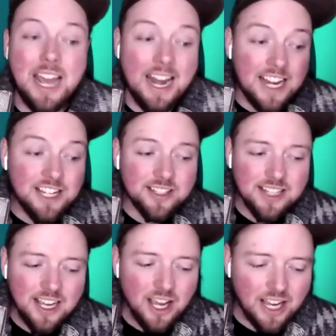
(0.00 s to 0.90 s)
And I just
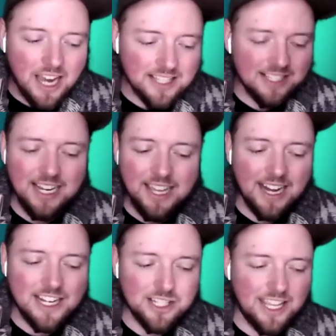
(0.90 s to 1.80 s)
gotta say
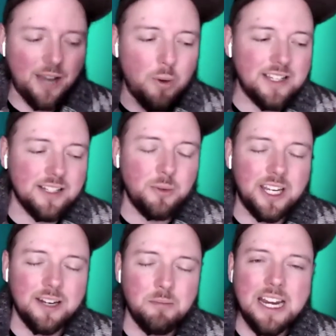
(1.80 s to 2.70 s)
that I just can't wait till we
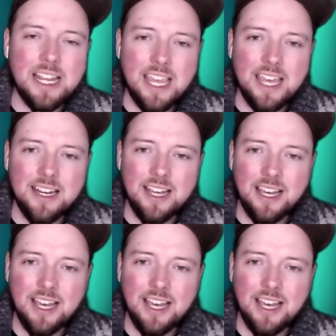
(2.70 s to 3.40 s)
can meet again uh,